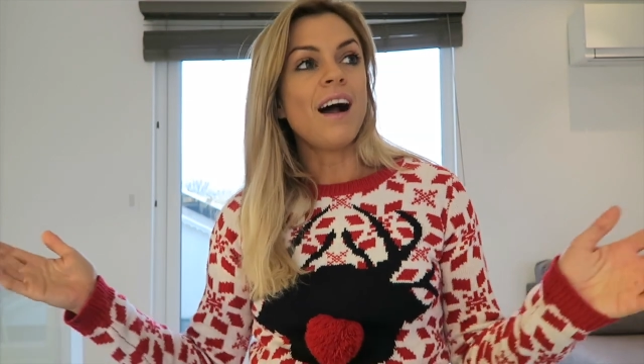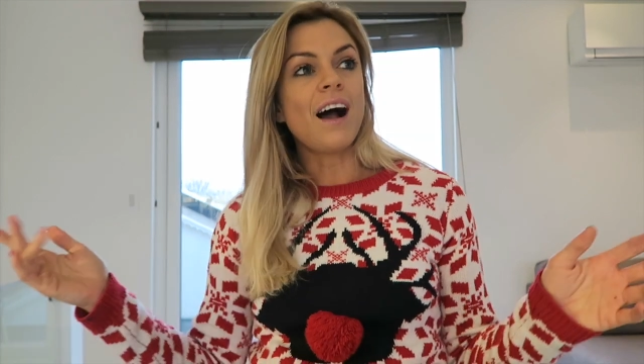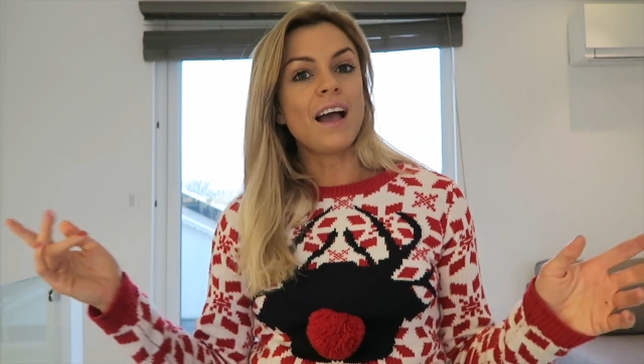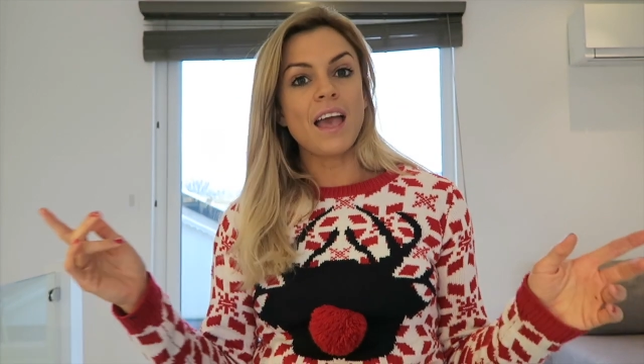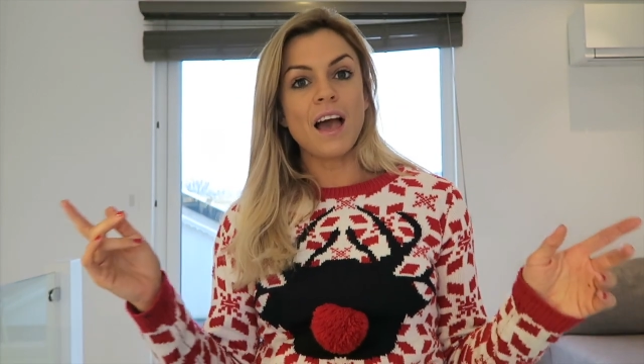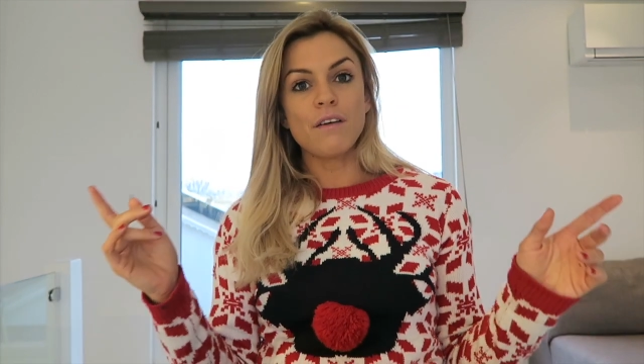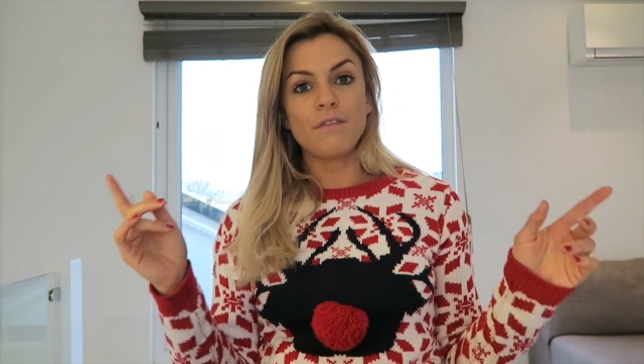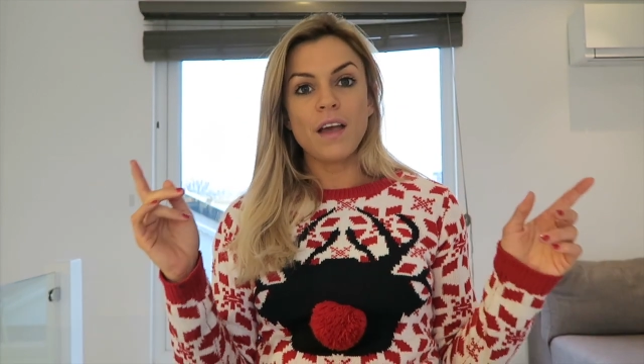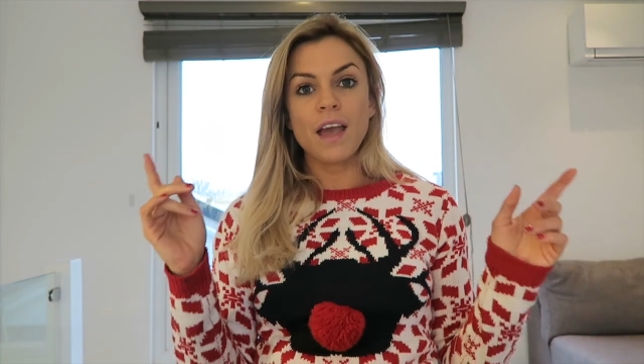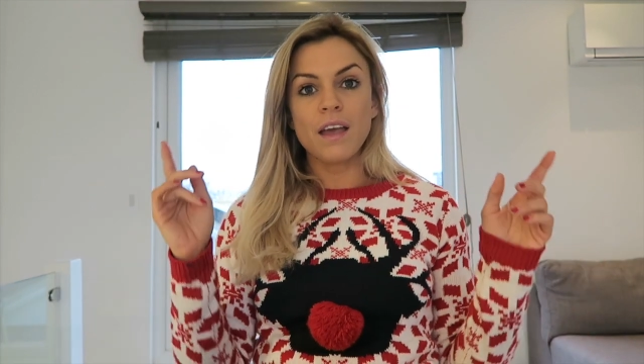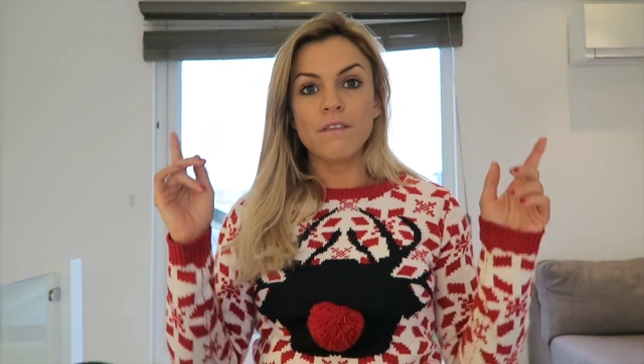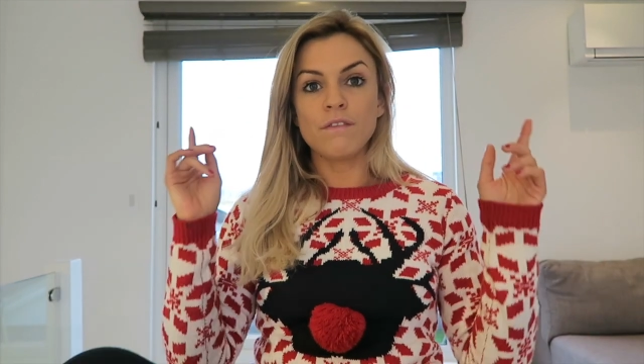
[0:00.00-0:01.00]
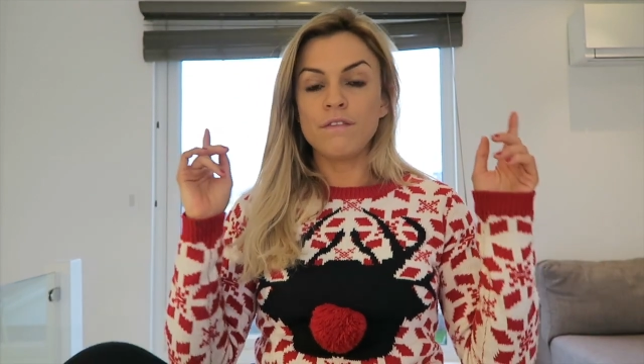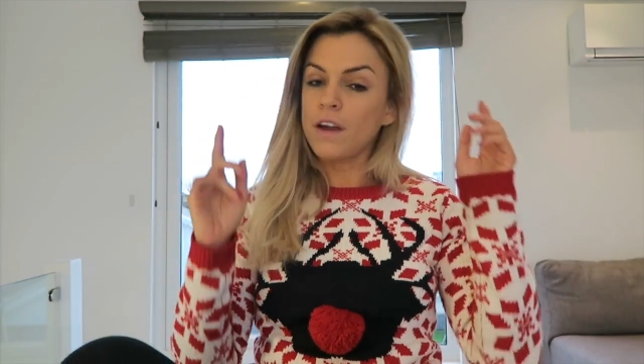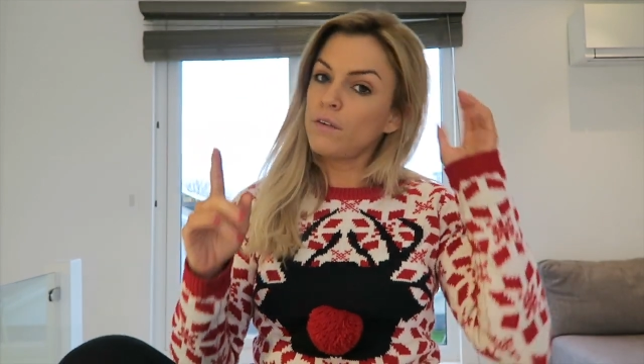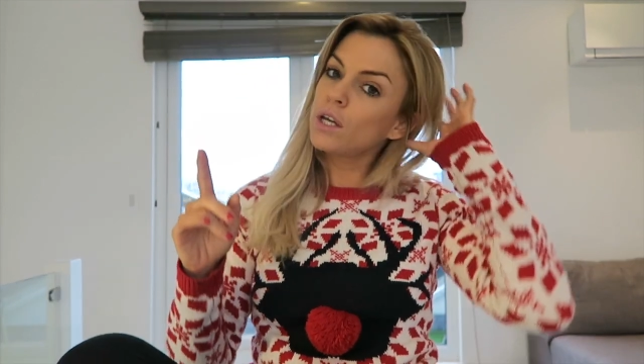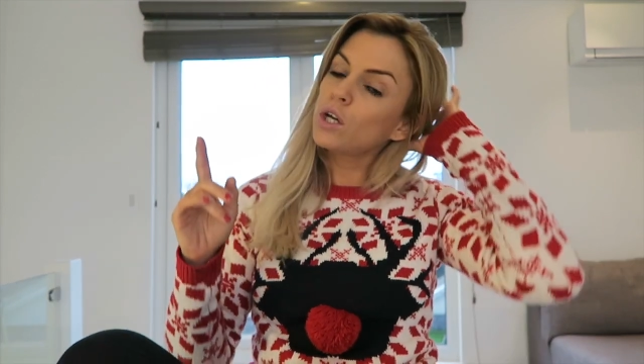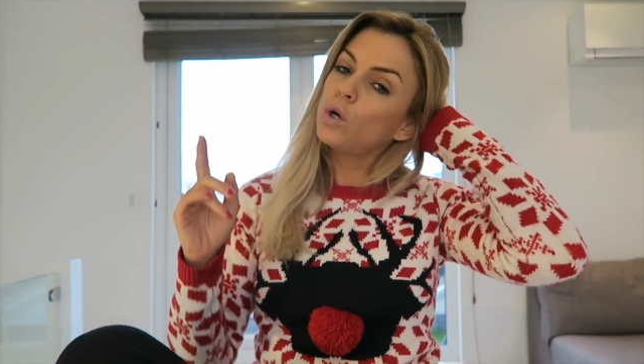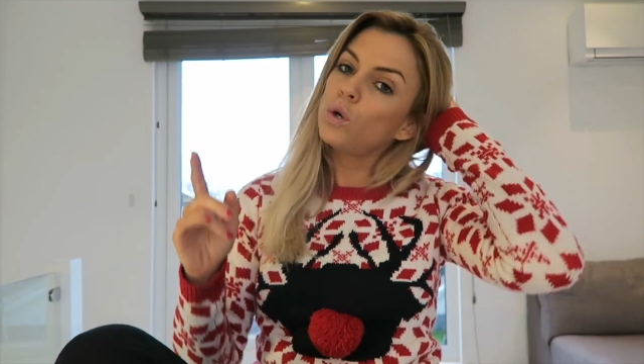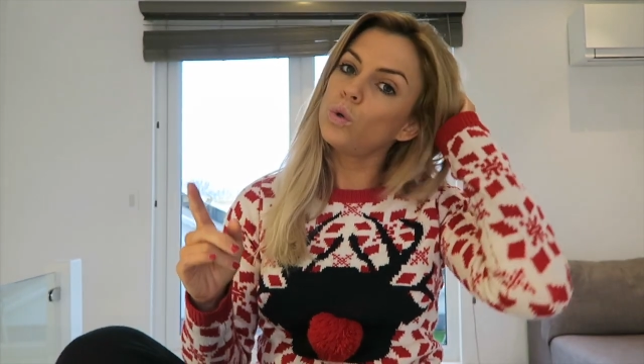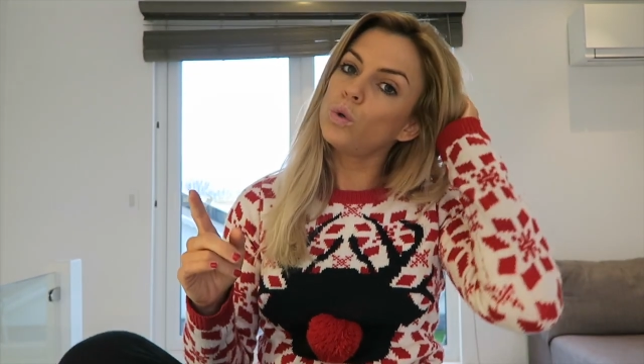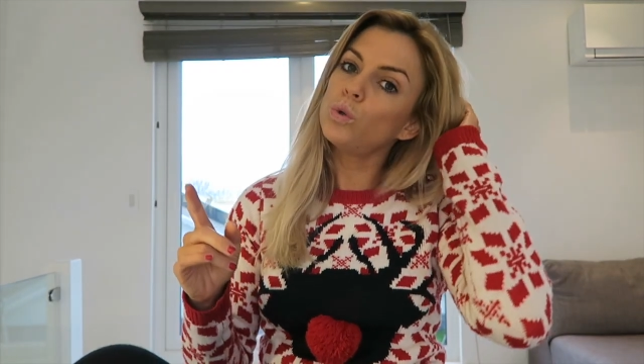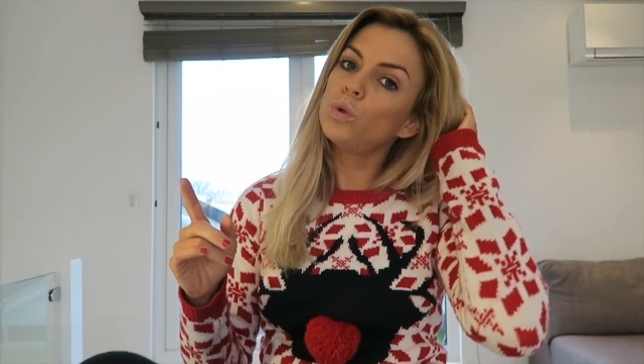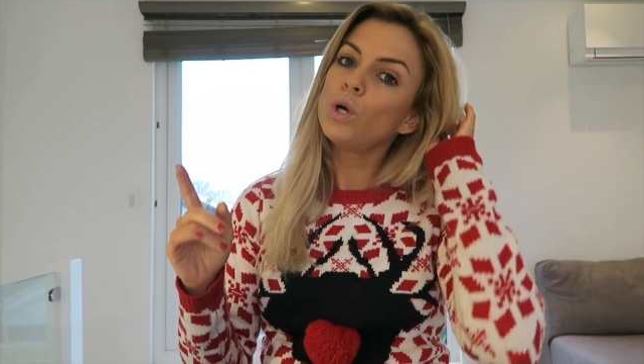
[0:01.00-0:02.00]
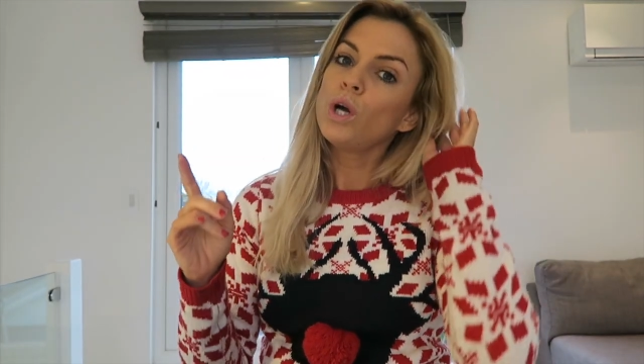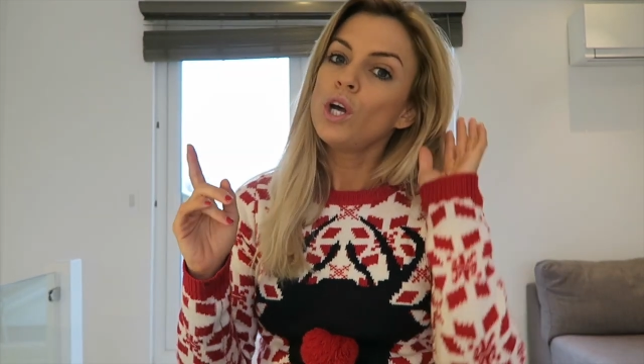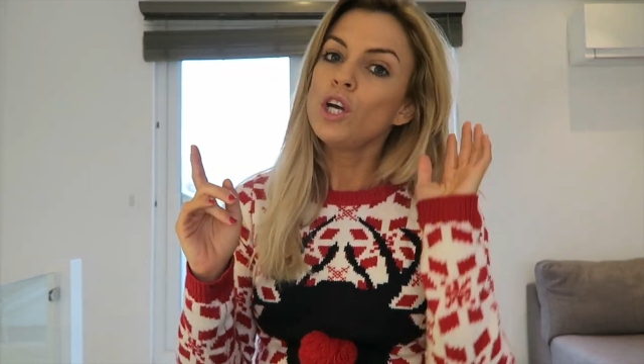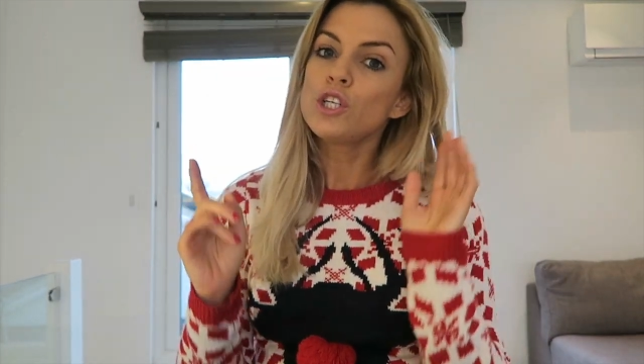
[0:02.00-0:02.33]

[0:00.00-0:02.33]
I have a very cool